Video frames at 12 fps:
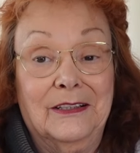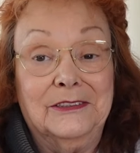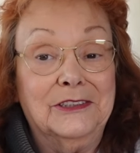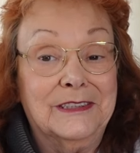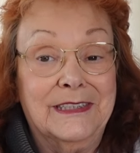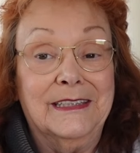
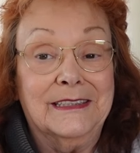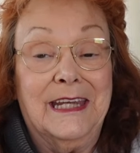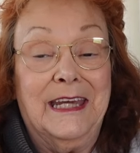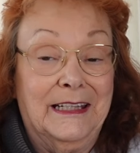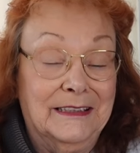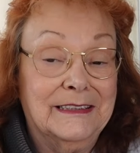just this
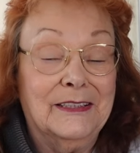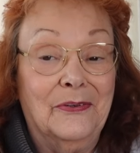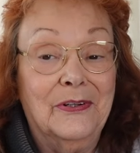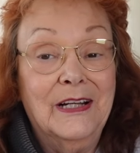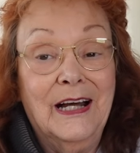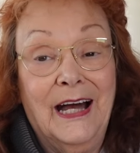hand. So
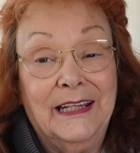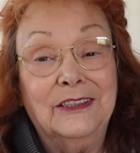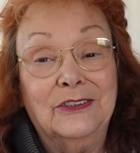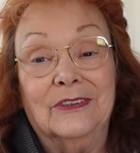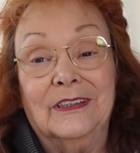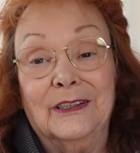I can
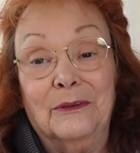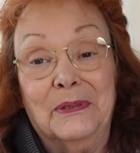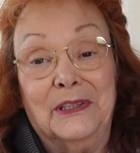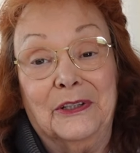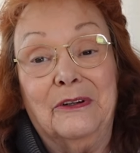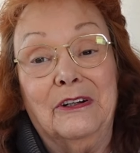do a little
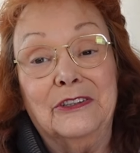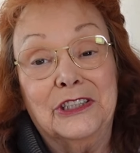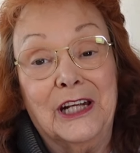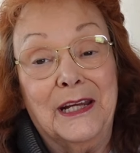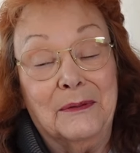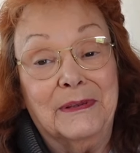bit of
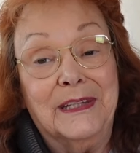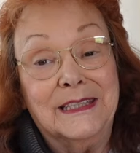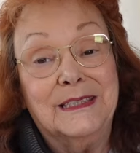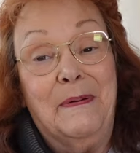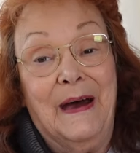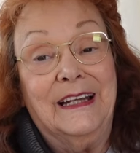crocheting, but
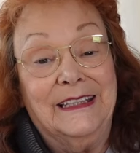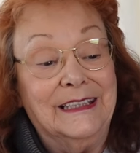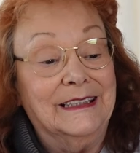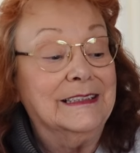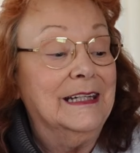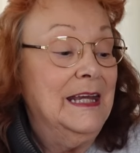that's about
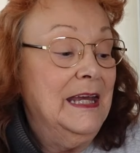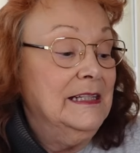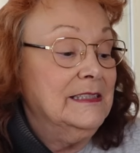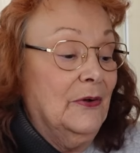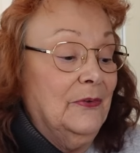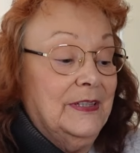it.
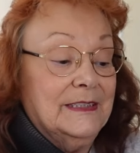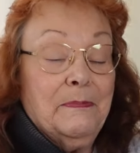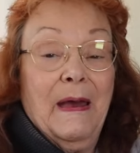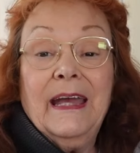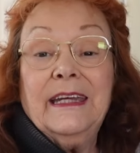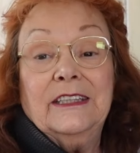So this
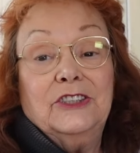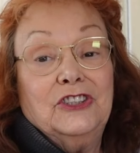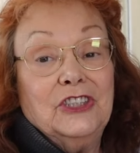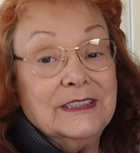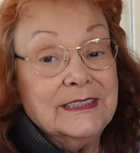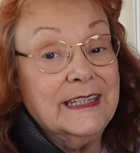package
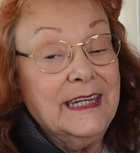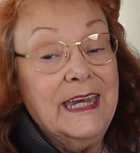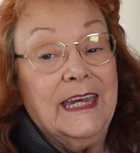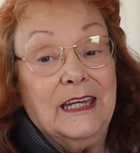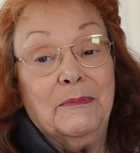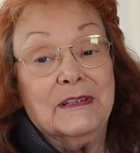just
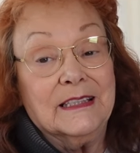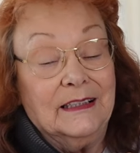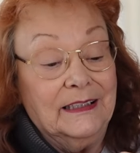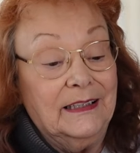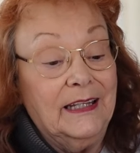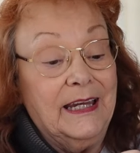came. It's a
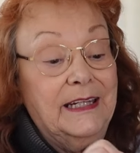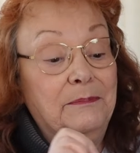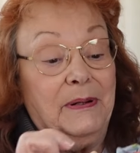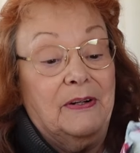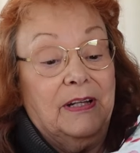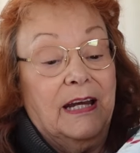little late,
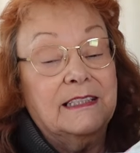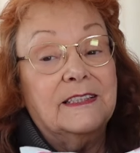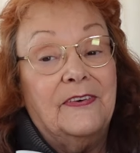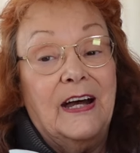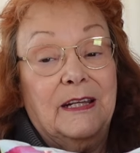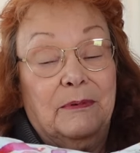Paradise
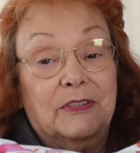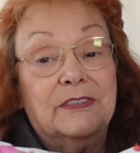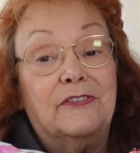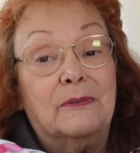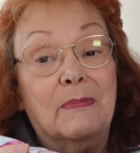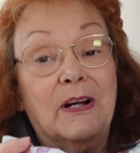Fibers
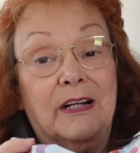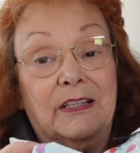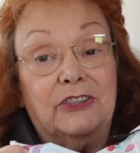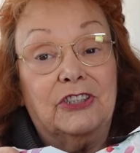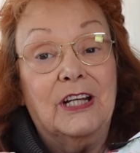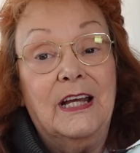for
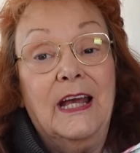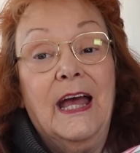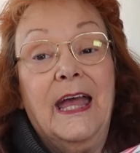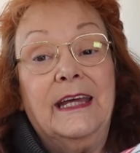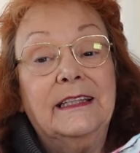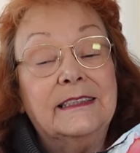March,
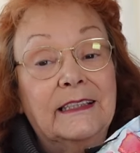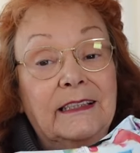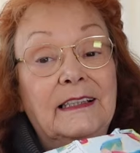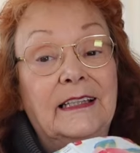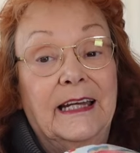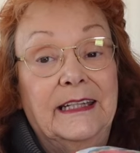and it's a
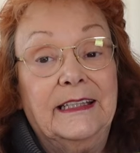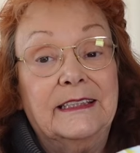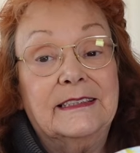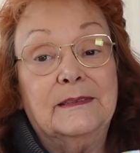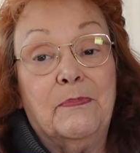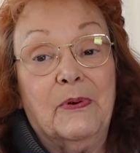little late.
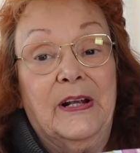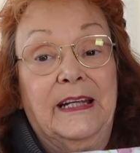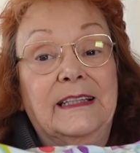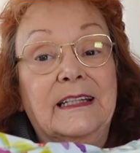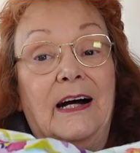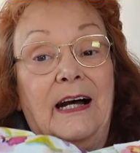It's
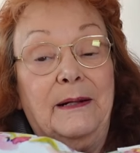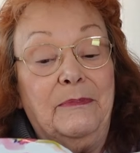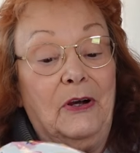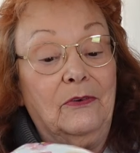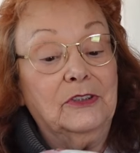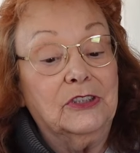springtime,
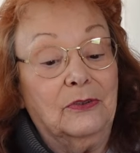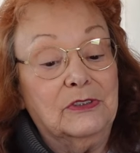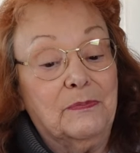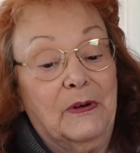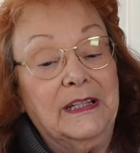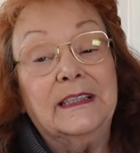though. It shows
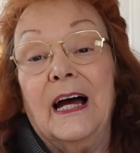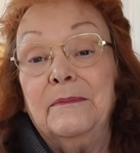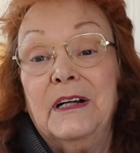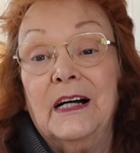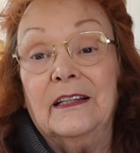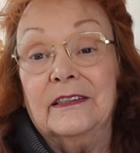springtime
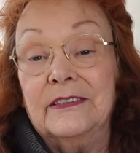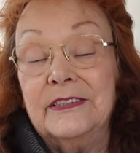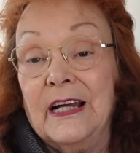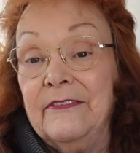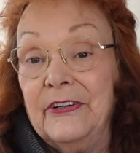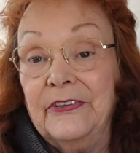colors.
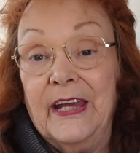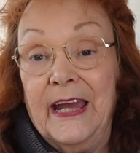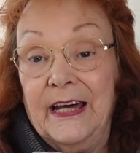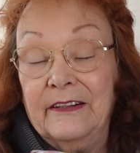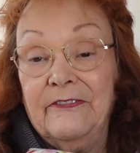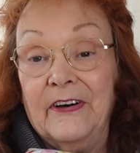I've heard they
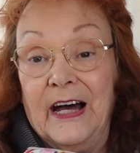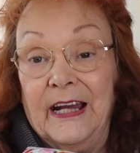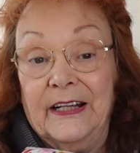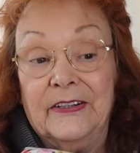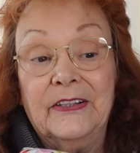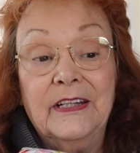had a
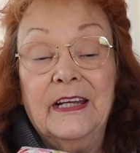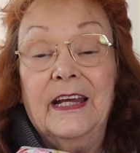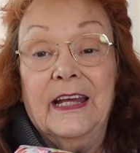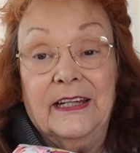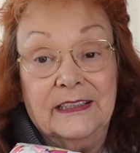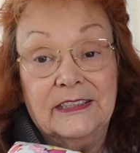fire,
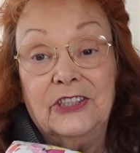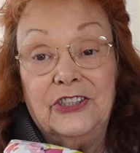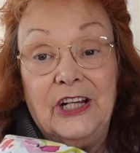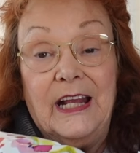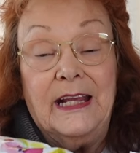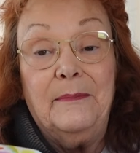and it's a
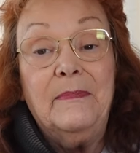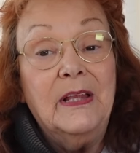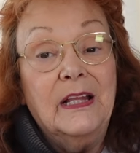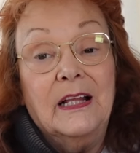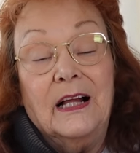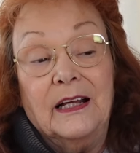shame.
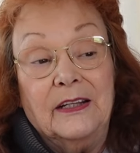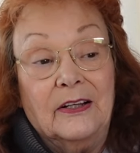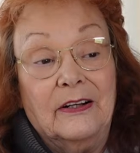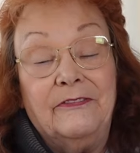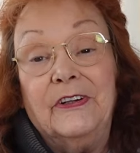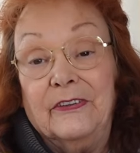You
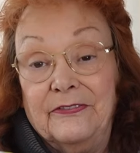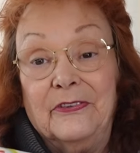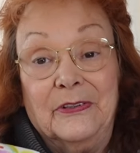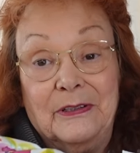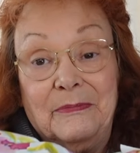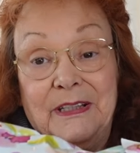know, I feel
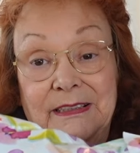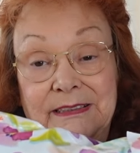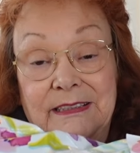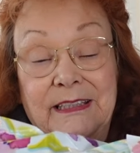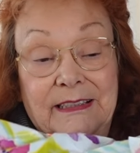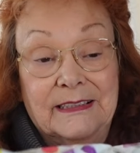for them because
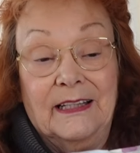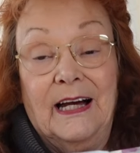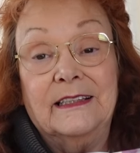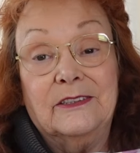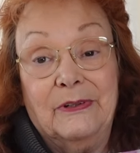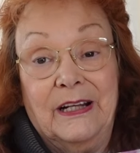it takes a
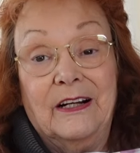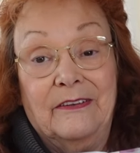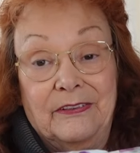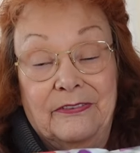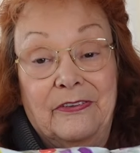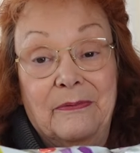lot to
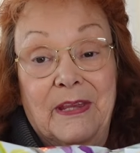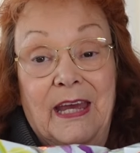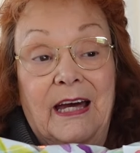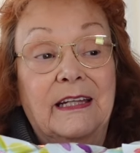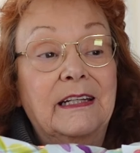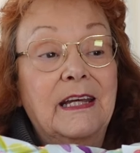recover from
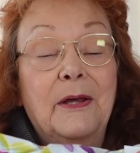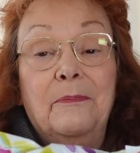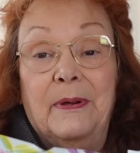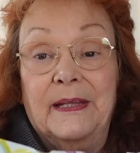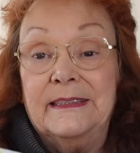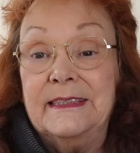that.
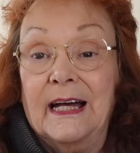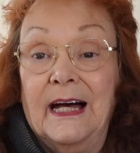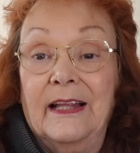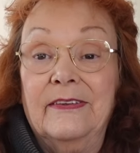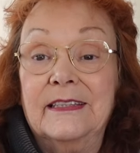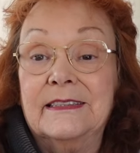But
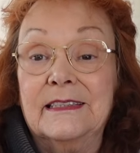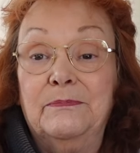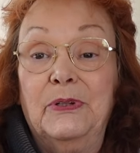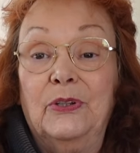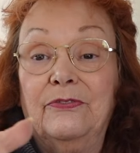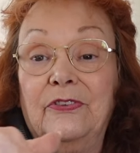this is
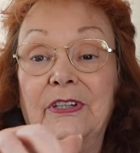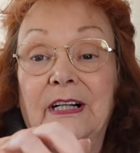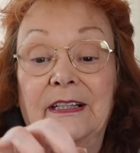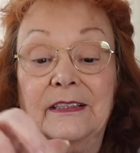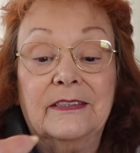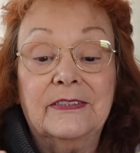beautiful
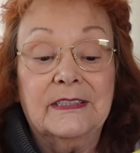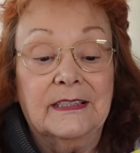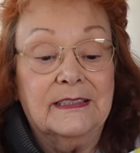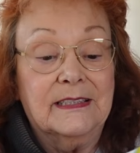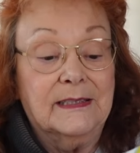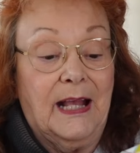colors.
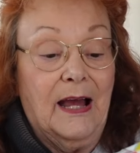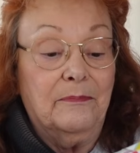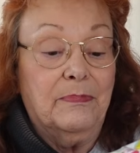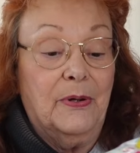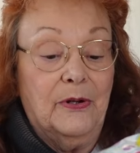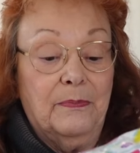It's got
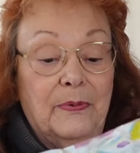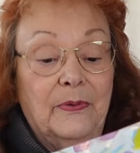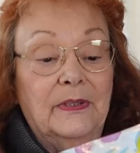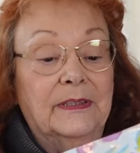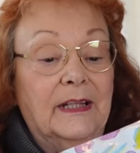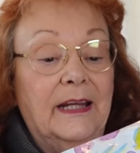
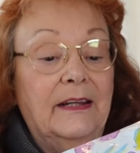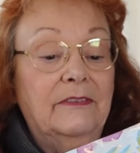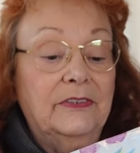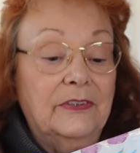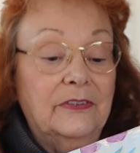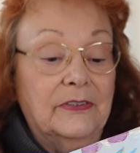purple and
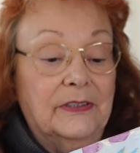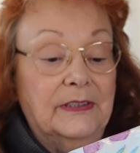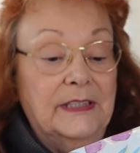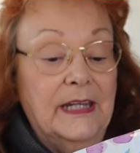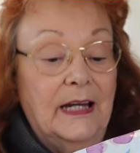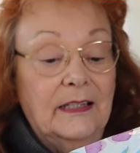lavender
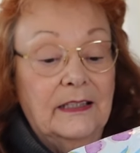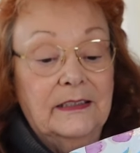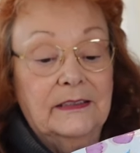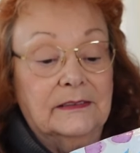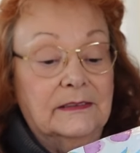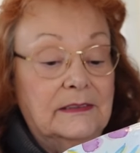and yellow
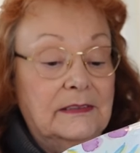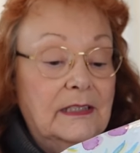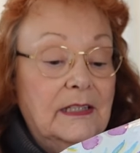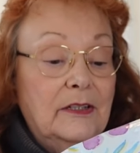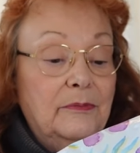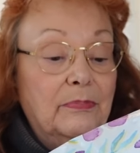and
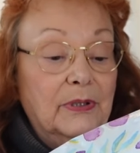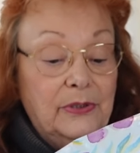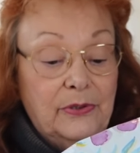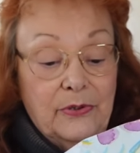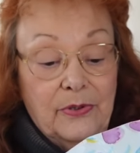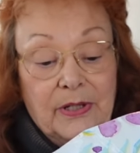
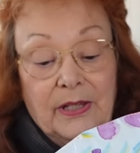blue.